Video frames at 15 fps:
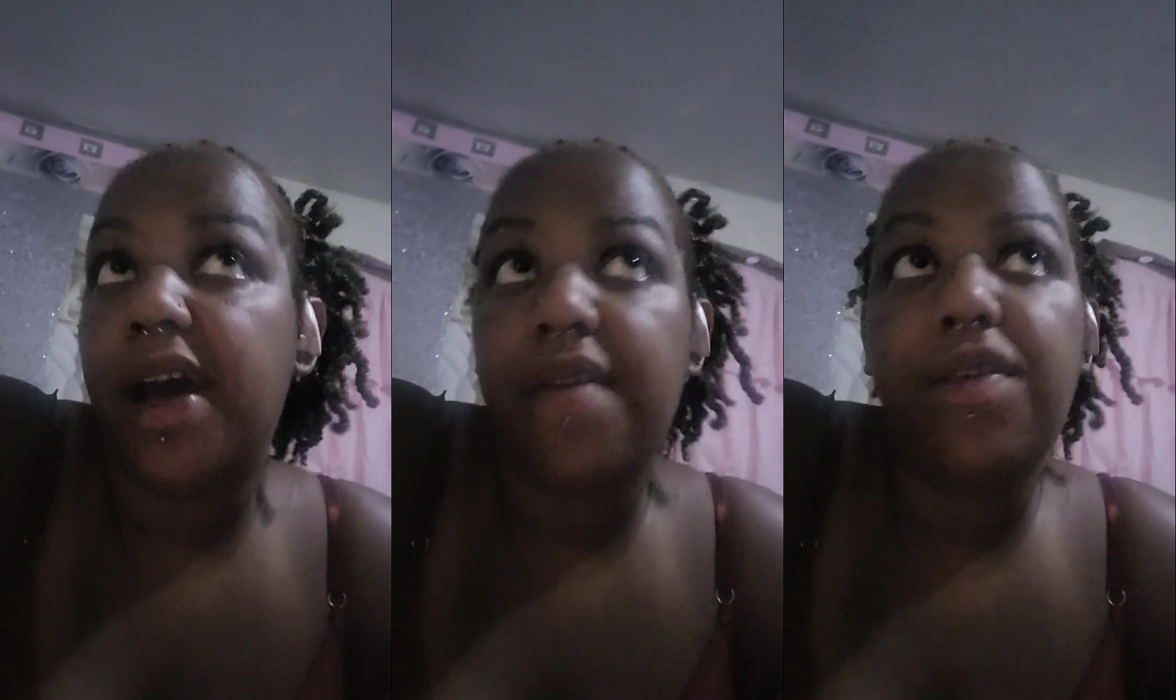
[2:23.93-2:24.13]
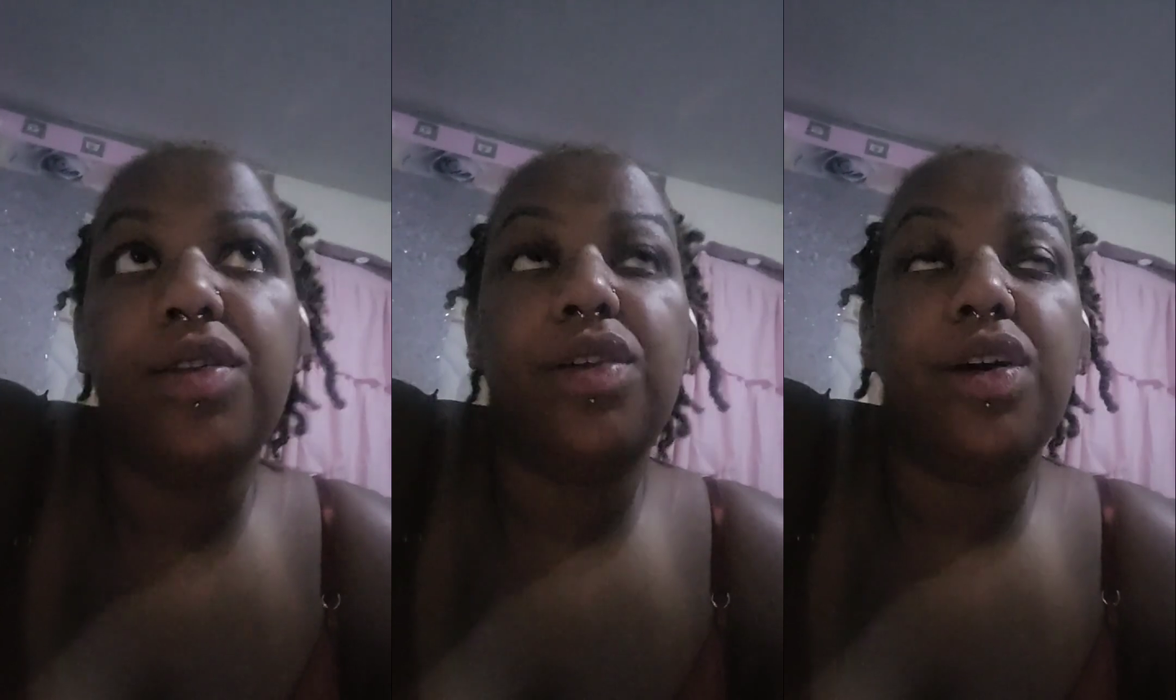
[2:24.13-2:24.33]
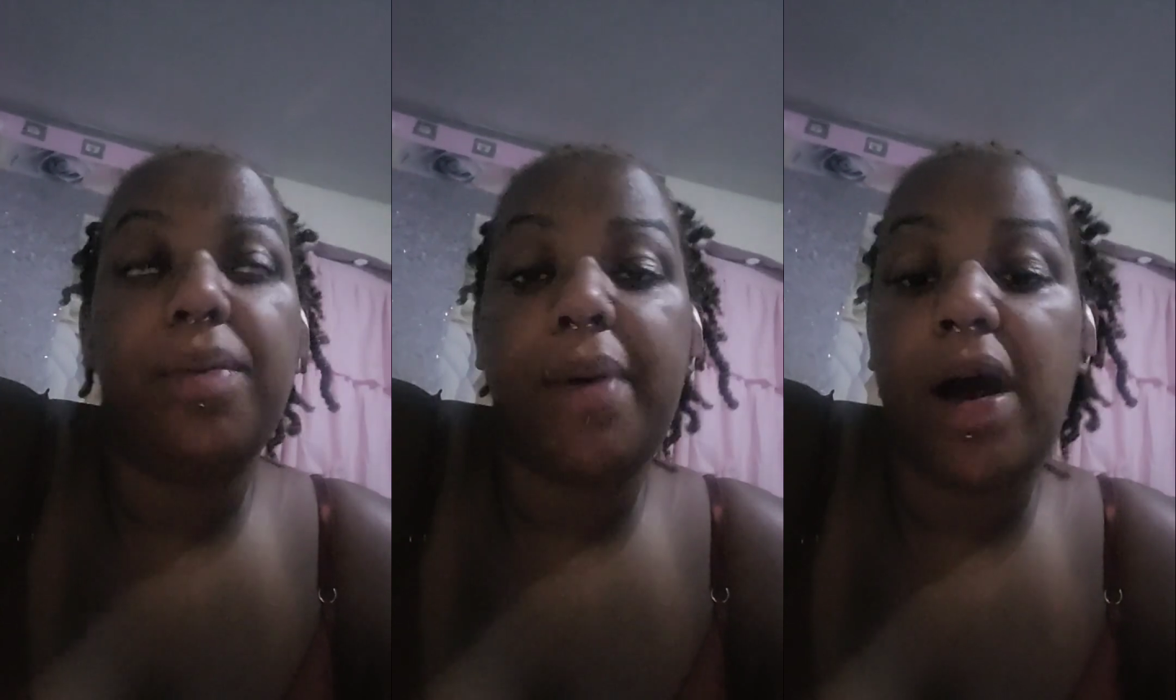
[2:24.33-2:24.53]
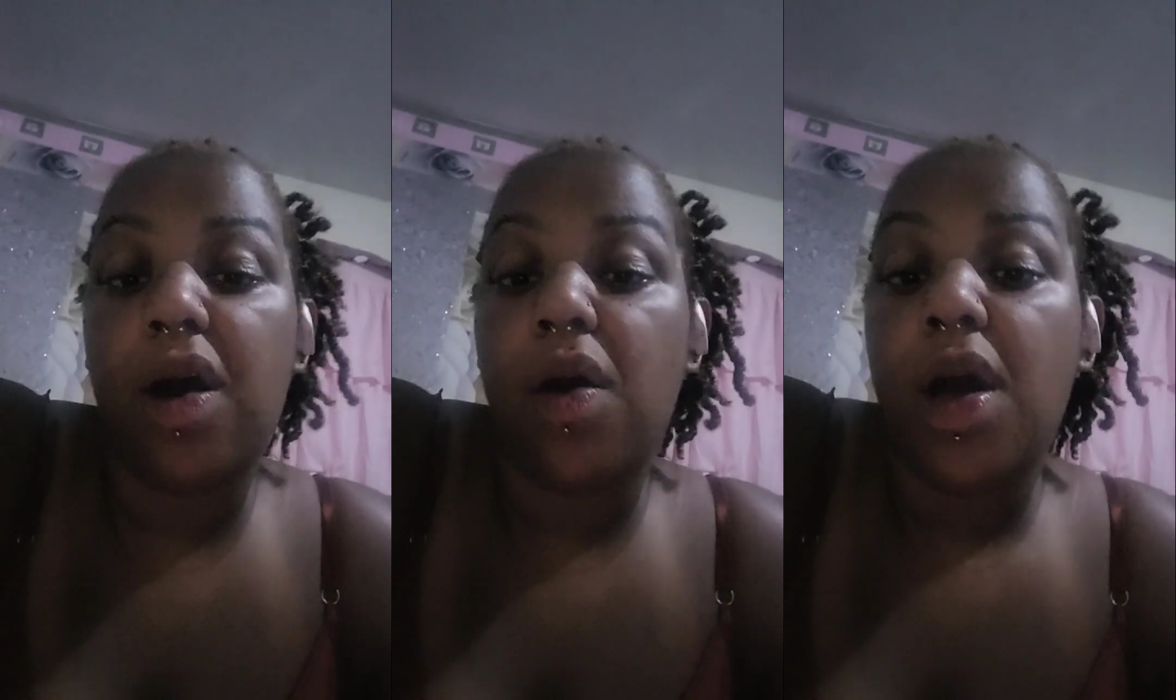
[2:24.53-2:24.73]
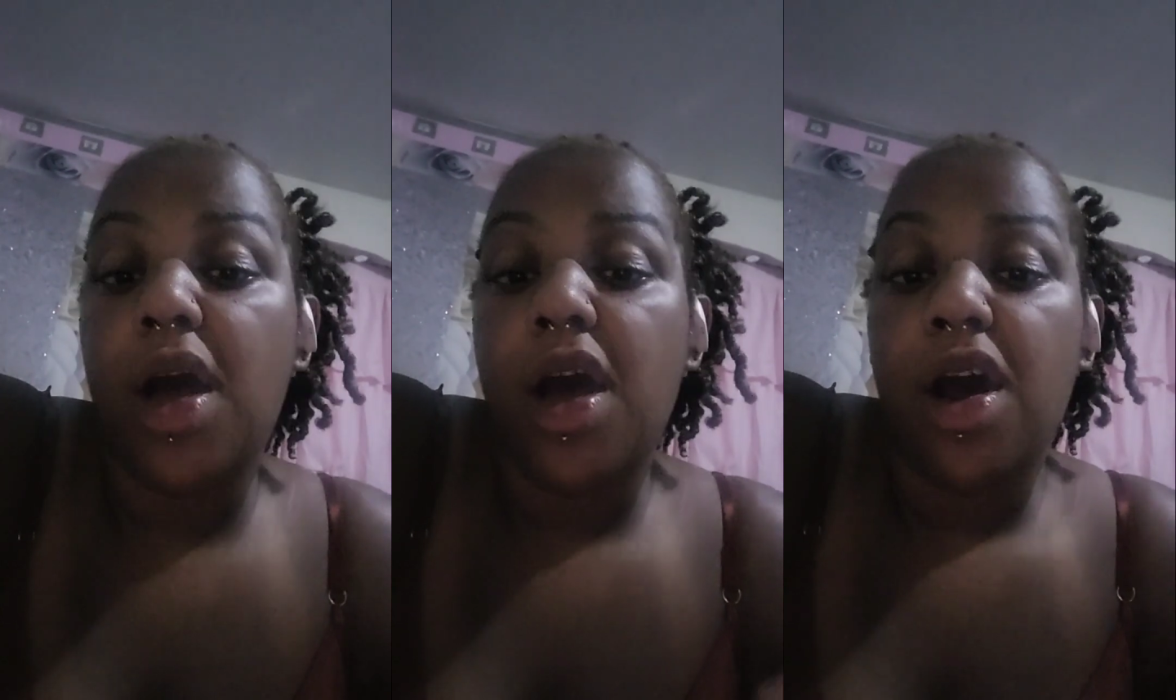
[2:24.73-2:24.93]
ever thought
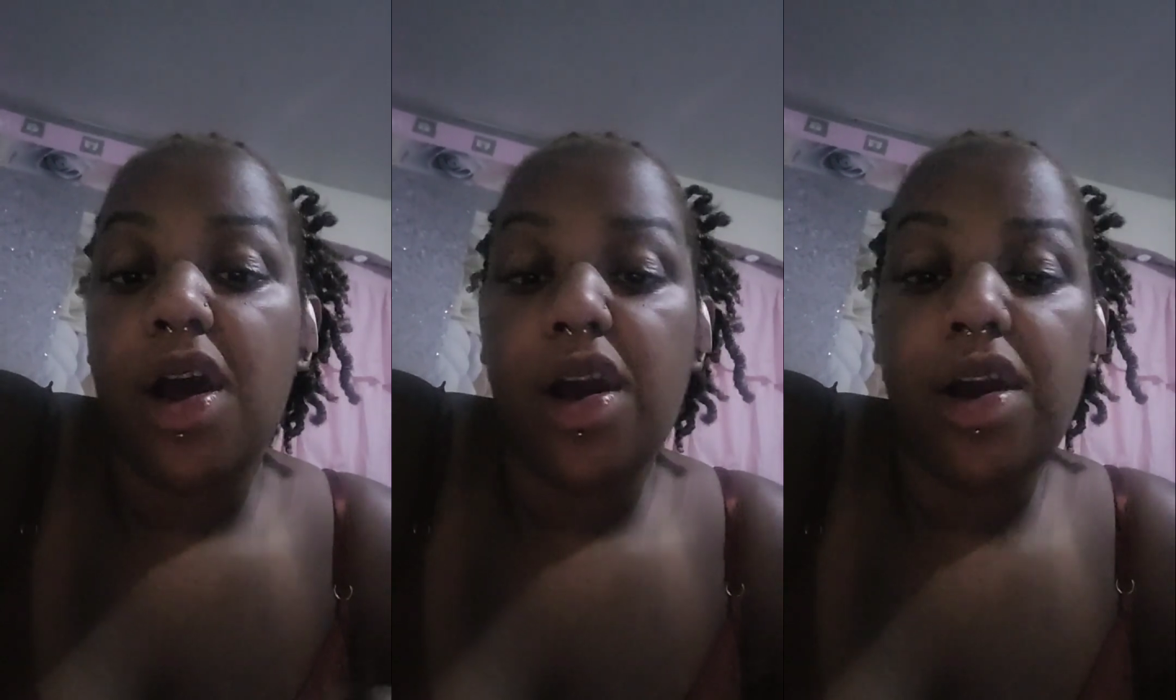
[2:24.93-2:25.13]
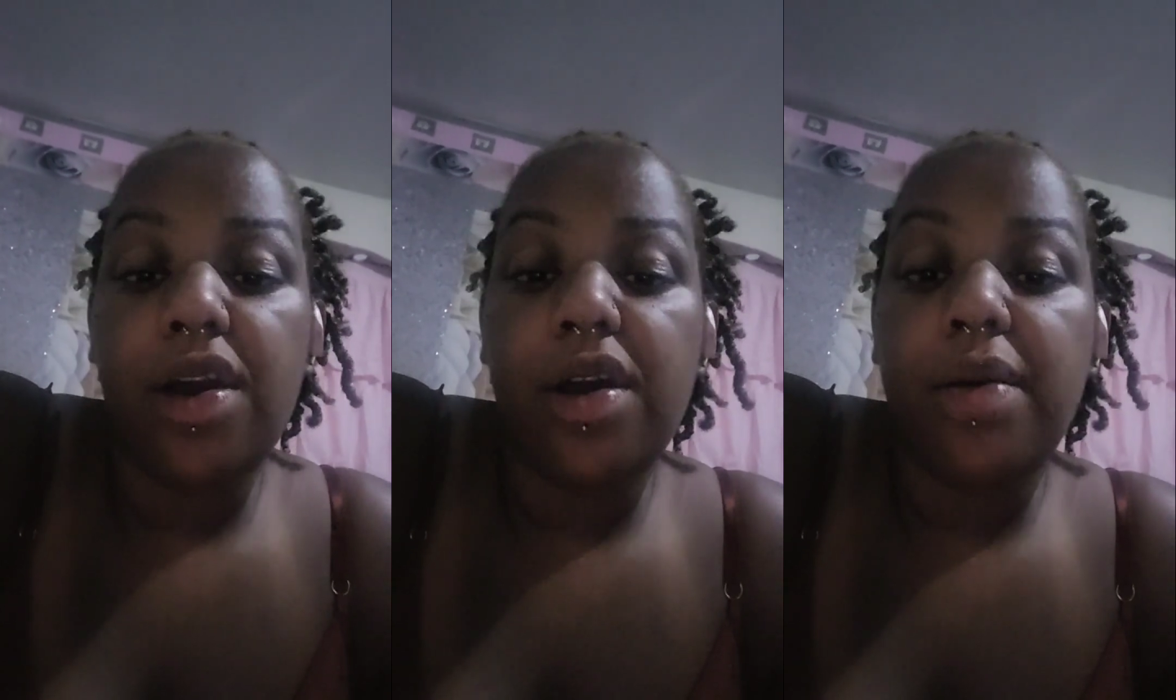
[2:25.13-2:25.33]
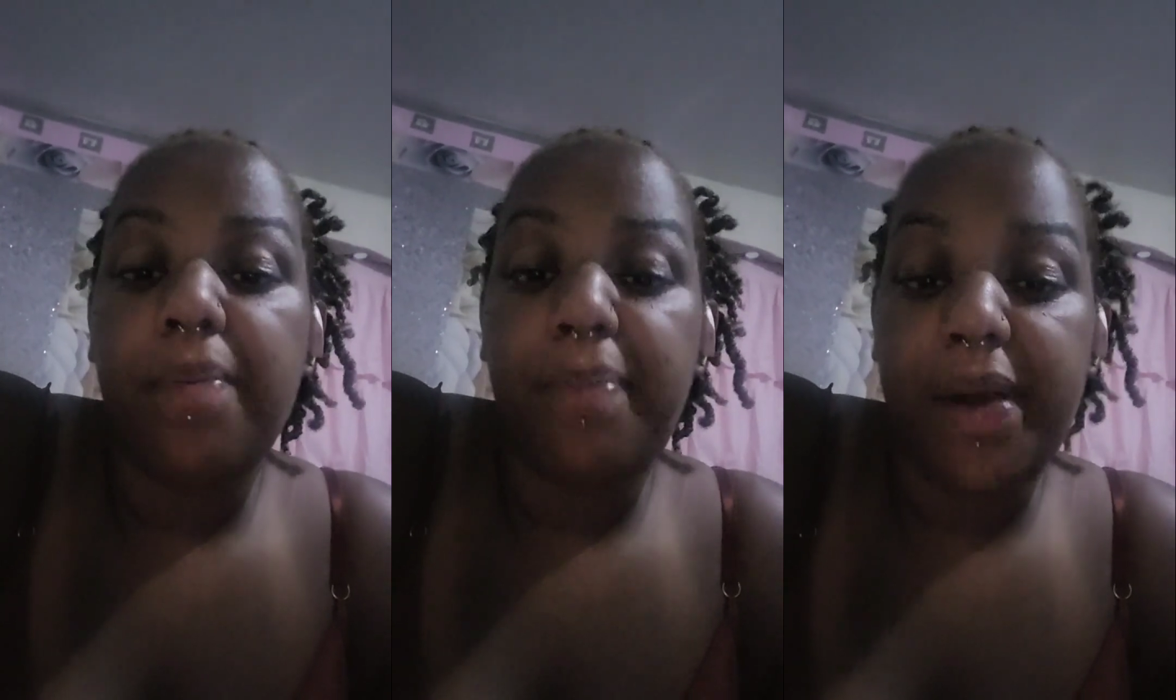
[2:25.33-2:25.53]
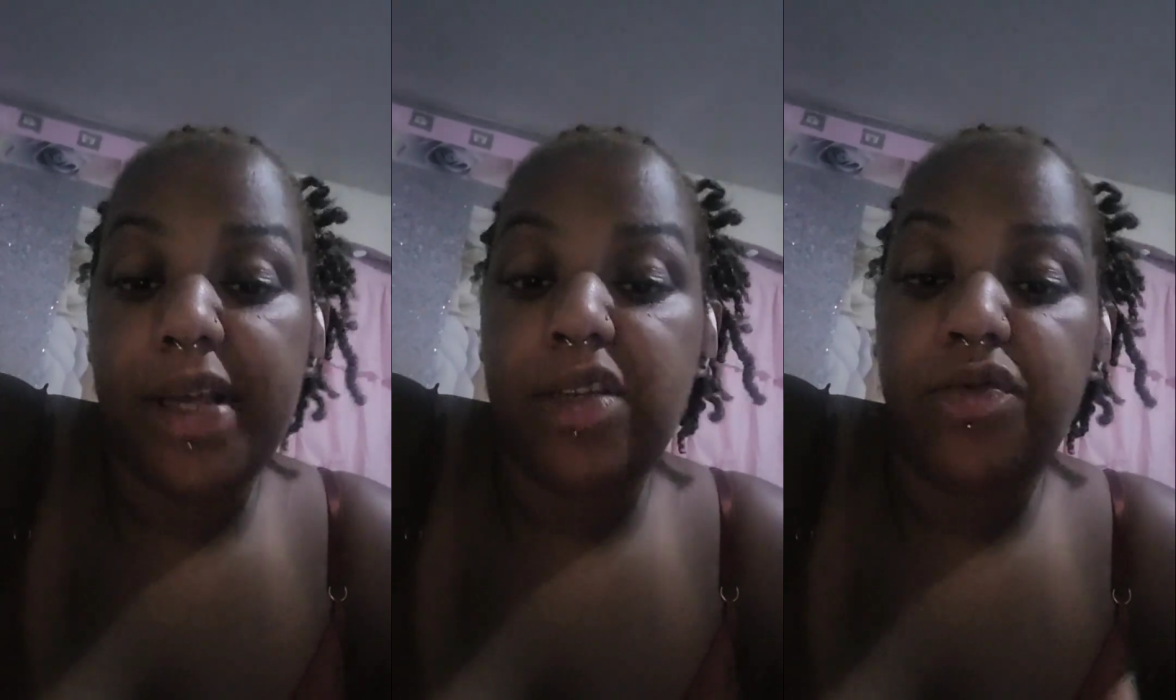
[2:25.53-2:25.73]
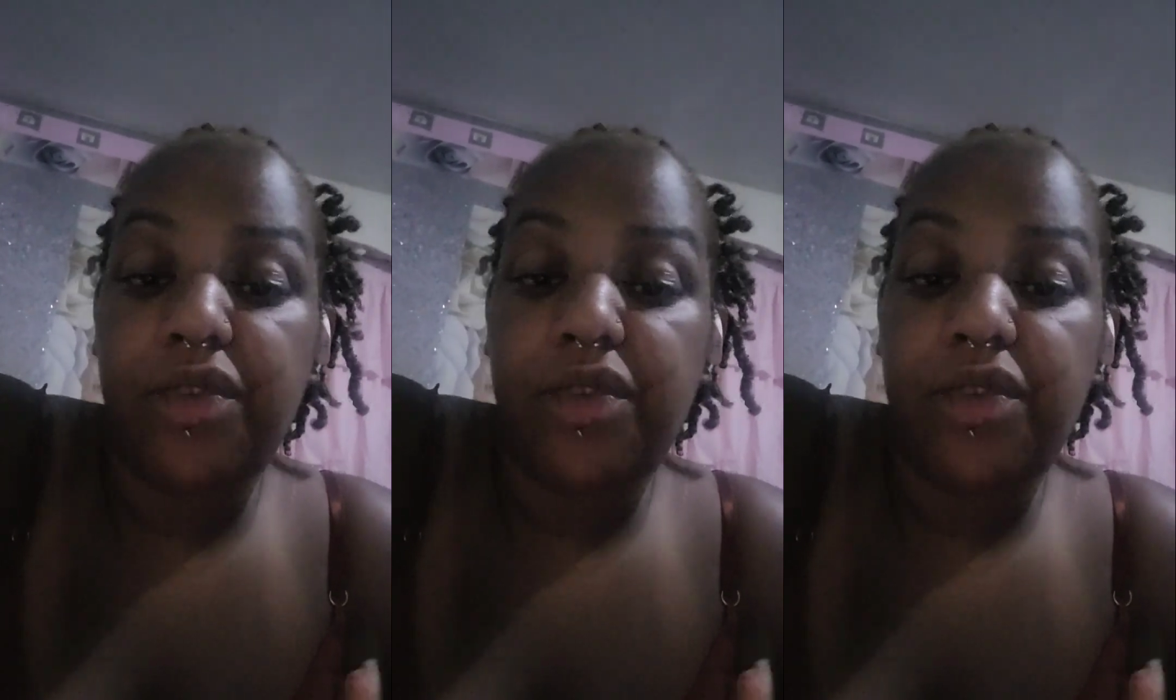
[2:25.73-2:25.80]
about her best